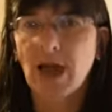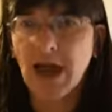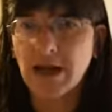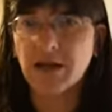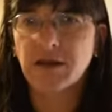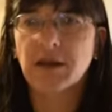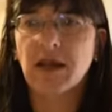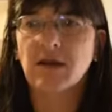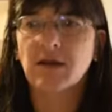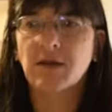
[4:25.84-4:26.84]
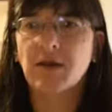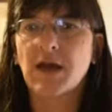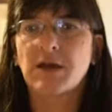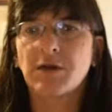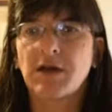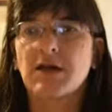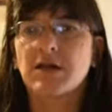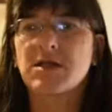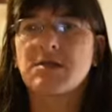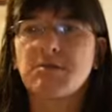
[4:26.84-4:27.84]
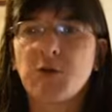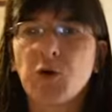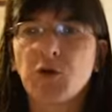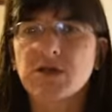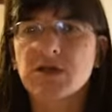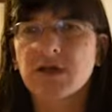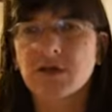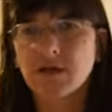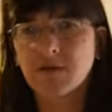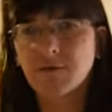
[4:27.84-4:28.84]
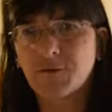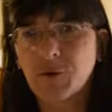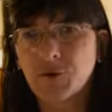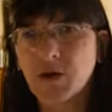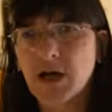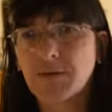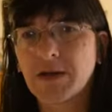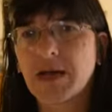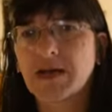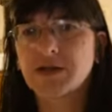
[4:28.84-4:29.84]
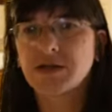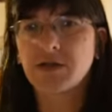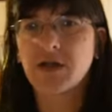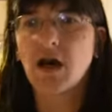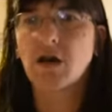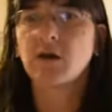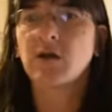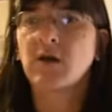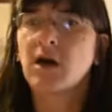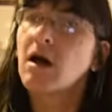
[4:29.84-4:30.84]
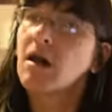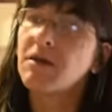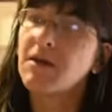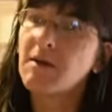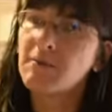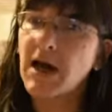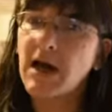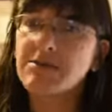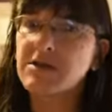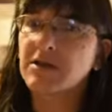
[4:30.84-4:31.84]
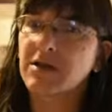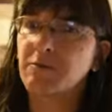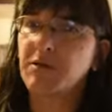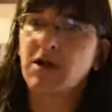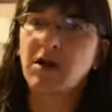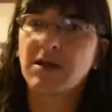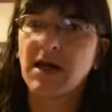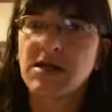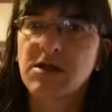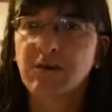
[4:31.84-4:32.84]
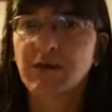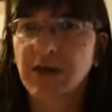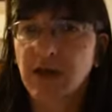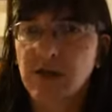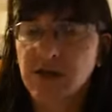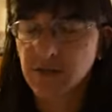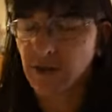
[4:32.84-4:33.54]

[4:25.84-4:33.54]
anything that they think is important for a beginner to know. Then perhaps it will give me ideas on videos to